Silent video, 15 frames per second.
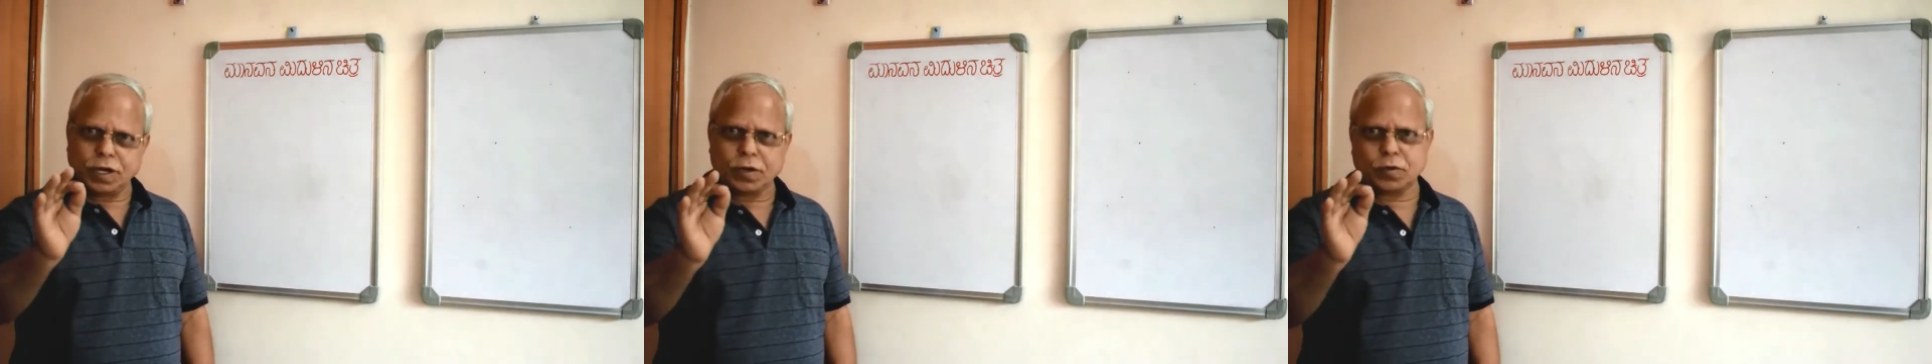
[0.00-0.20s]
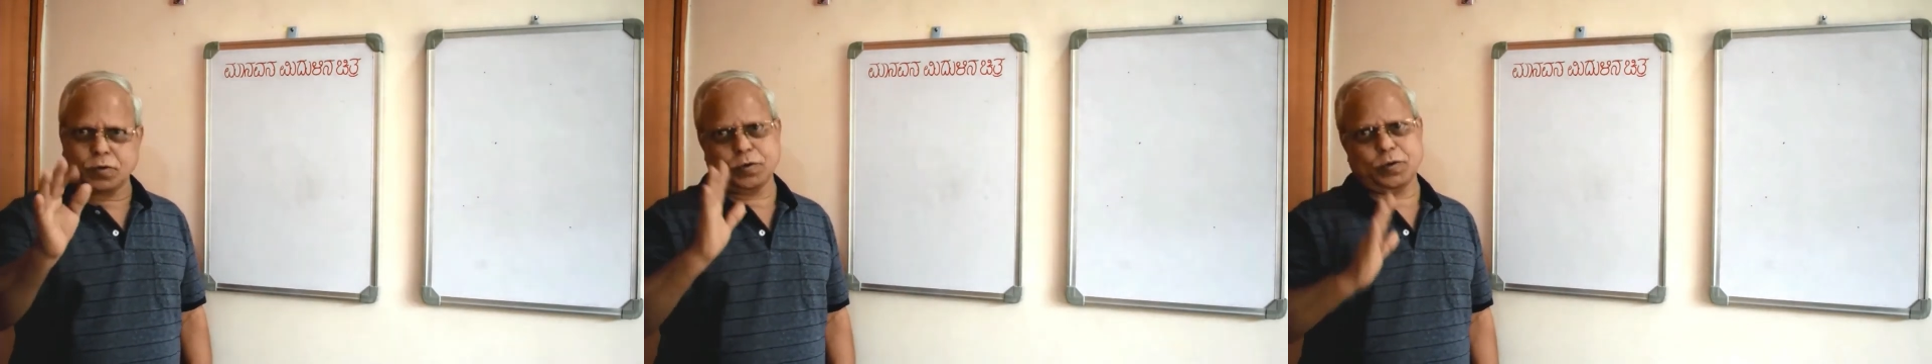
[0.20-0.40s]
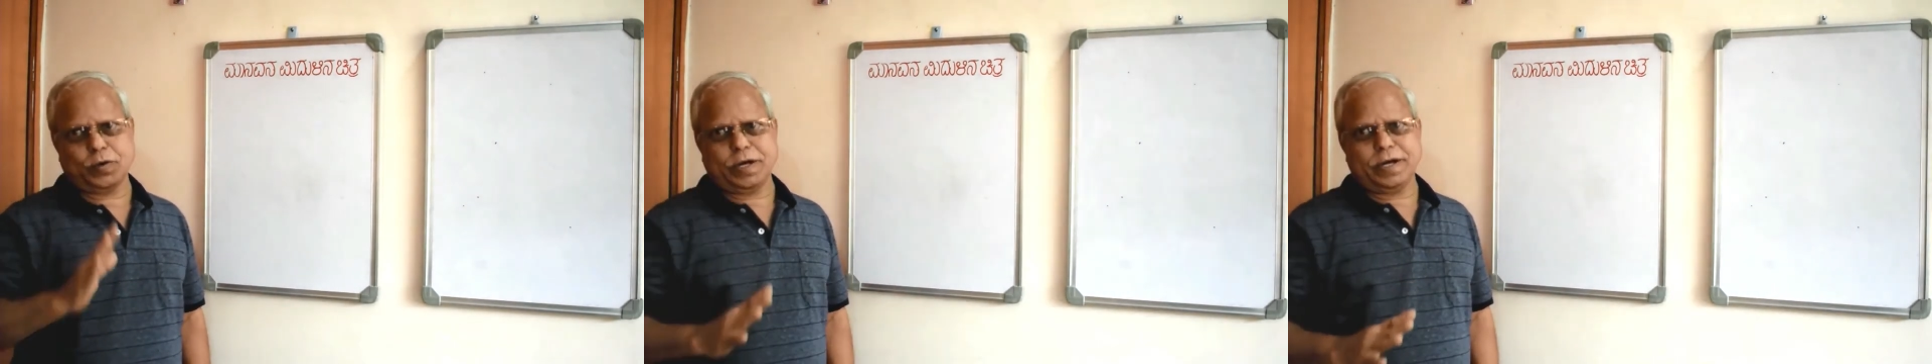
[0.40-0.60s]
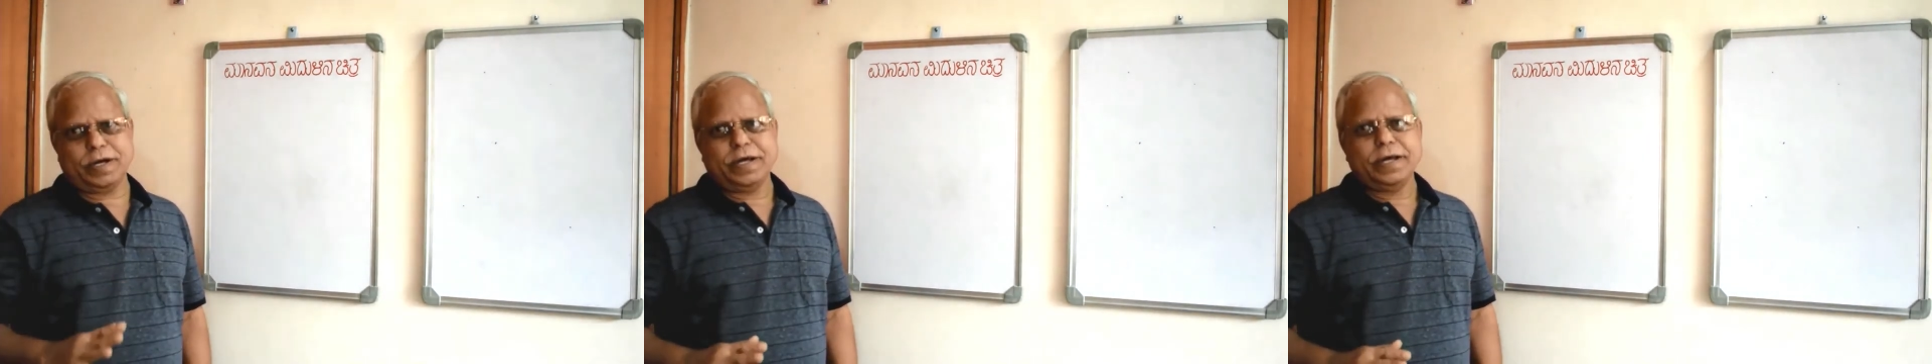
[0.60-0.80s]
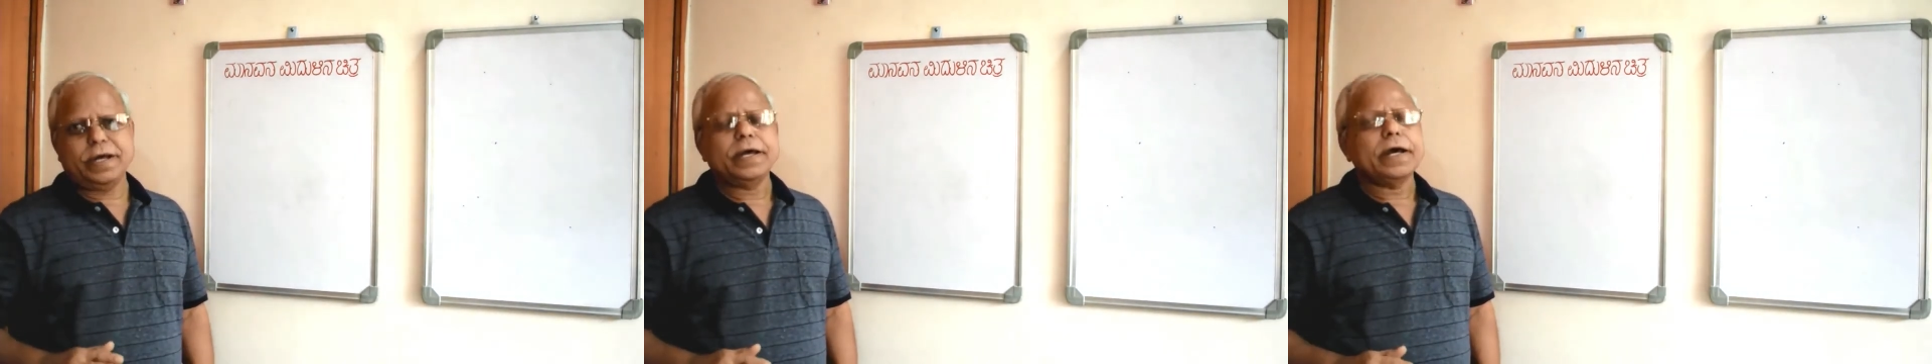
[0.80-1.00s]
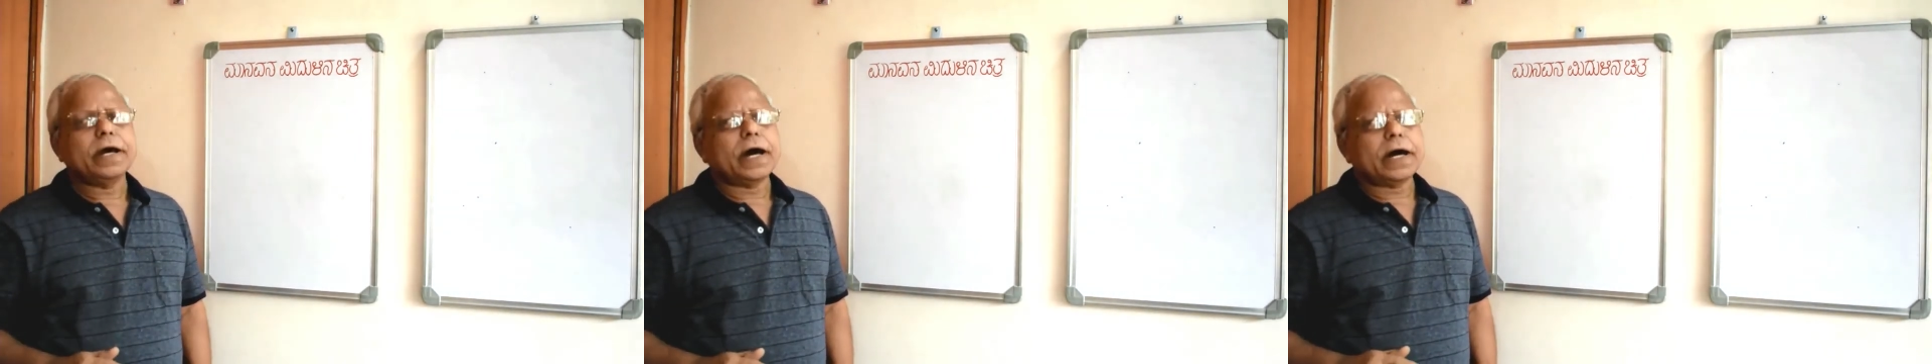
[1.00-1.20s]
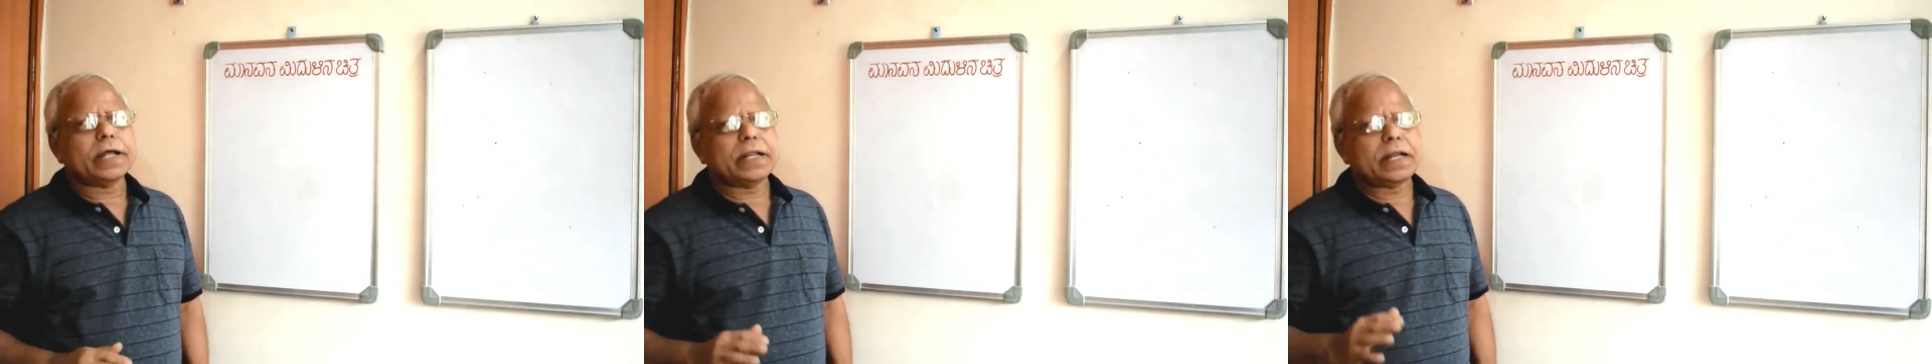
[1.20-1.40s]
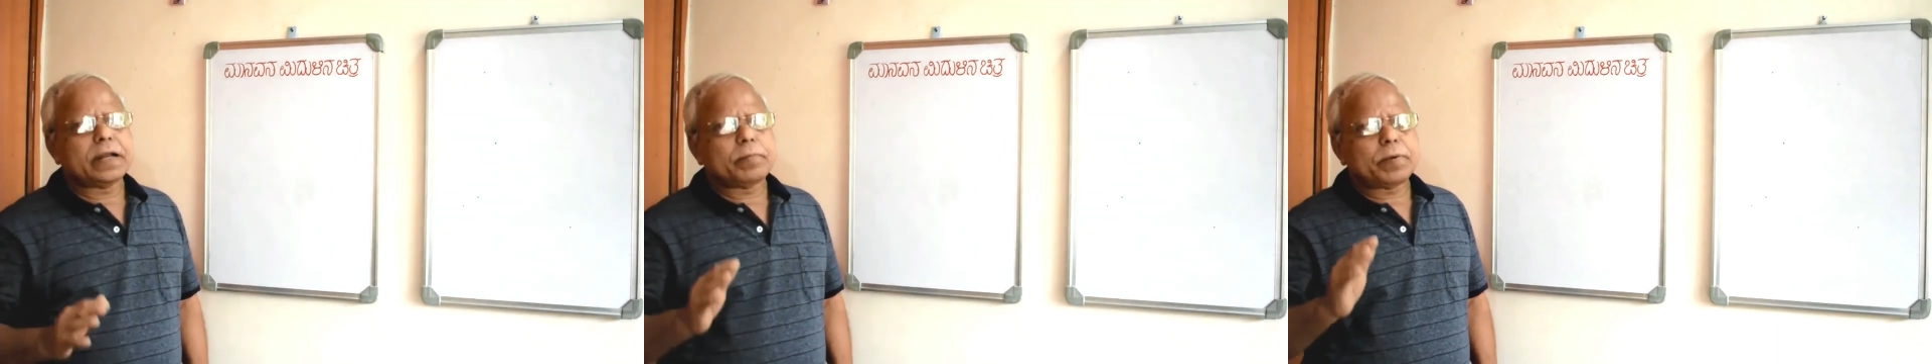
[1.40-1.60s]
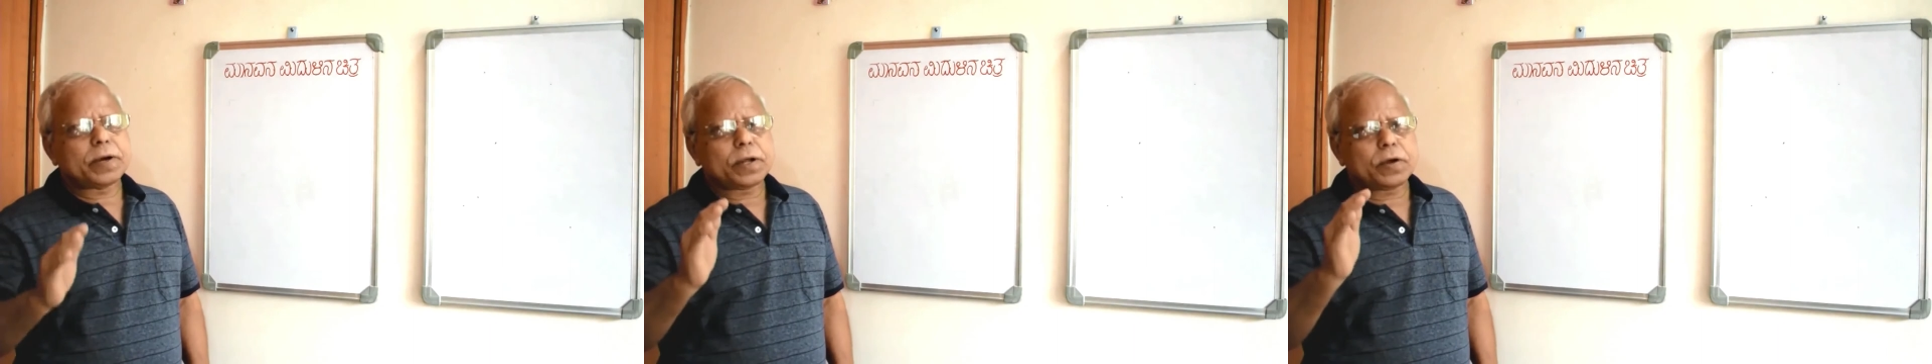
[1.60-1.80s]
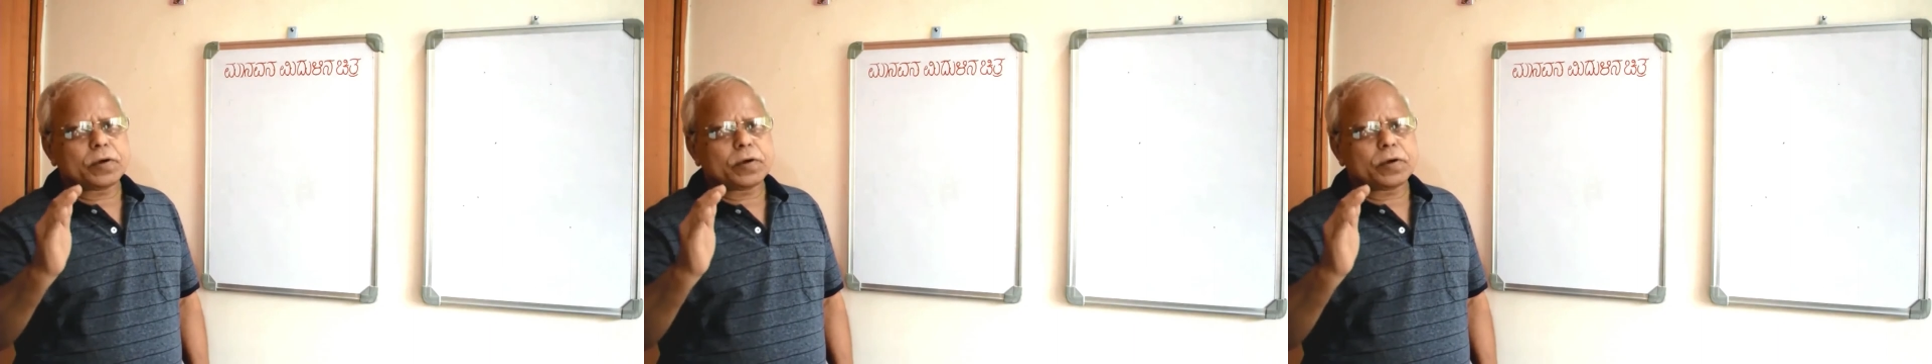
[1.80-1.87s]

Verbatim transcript: simple method. Okay?